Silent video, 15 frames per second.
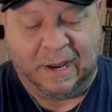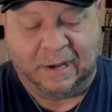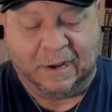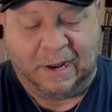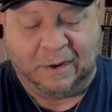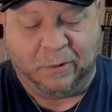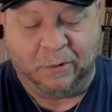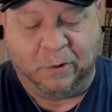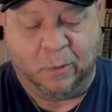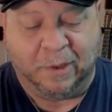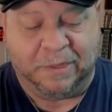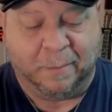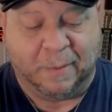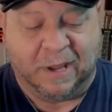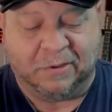don't know
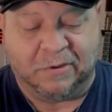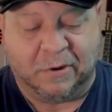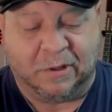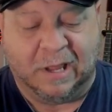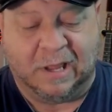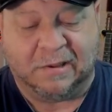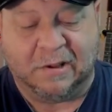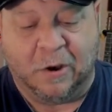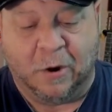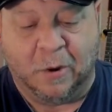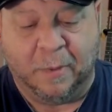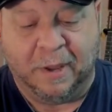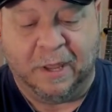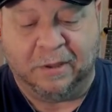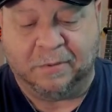what the Meisterclass
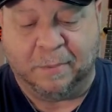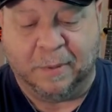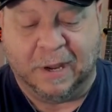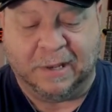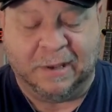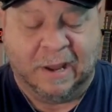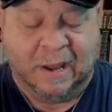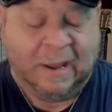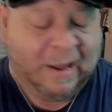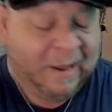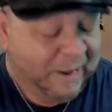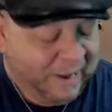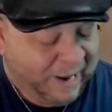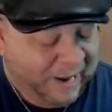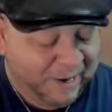comb is, but
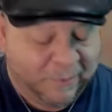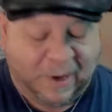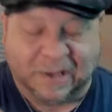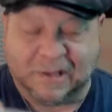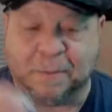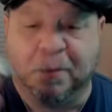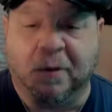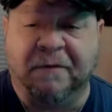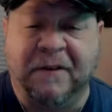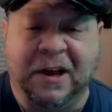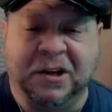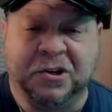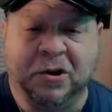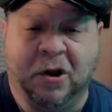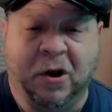anyway, it's a
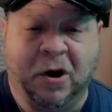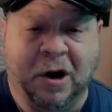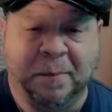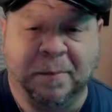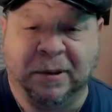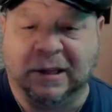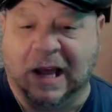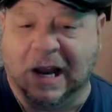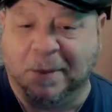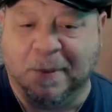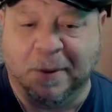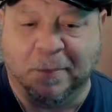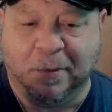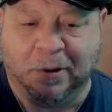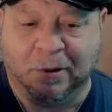professional harp. A lot of
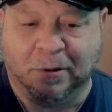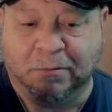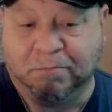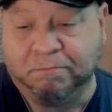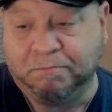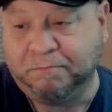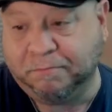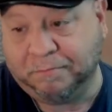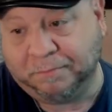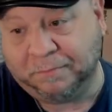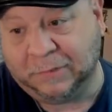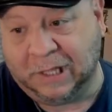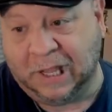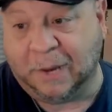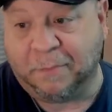
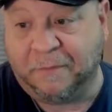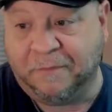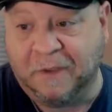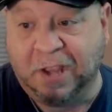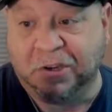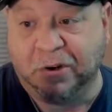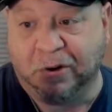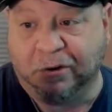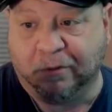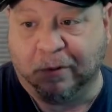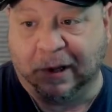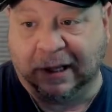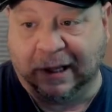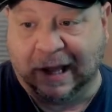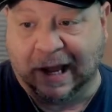professionals
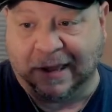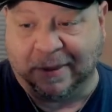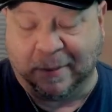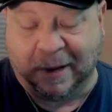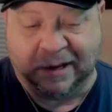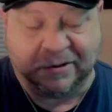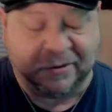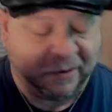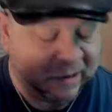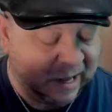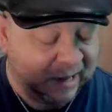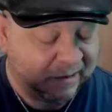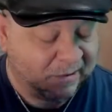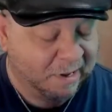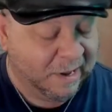really like the
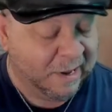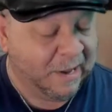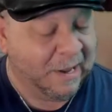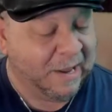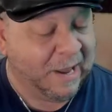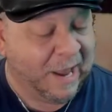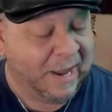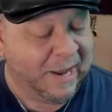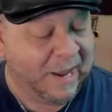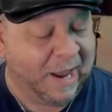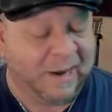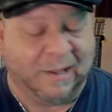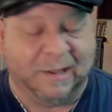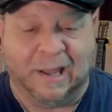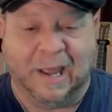Meisterclass. I
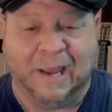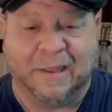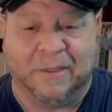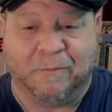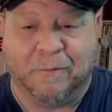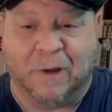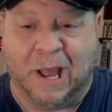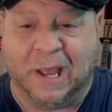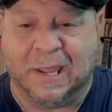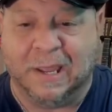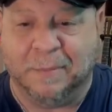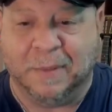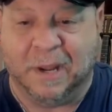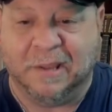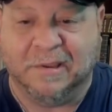kind of like the
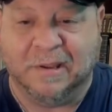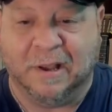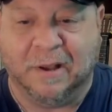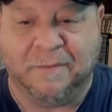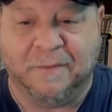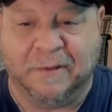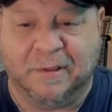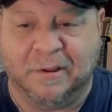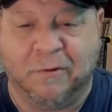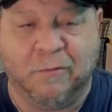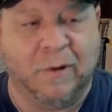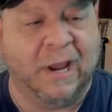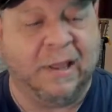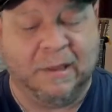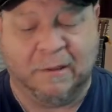Rocket myself. It's a
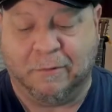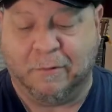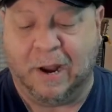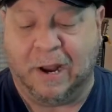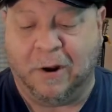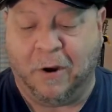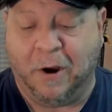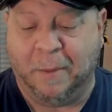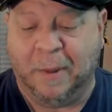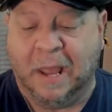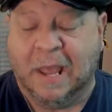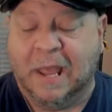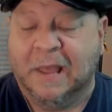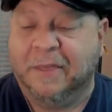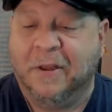great harp.
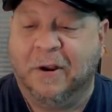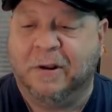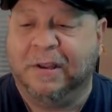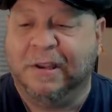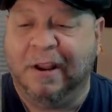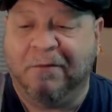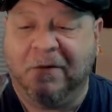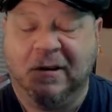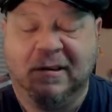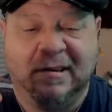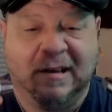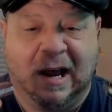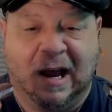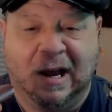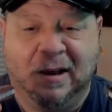There are different
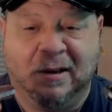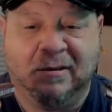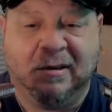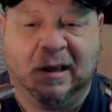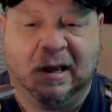styles.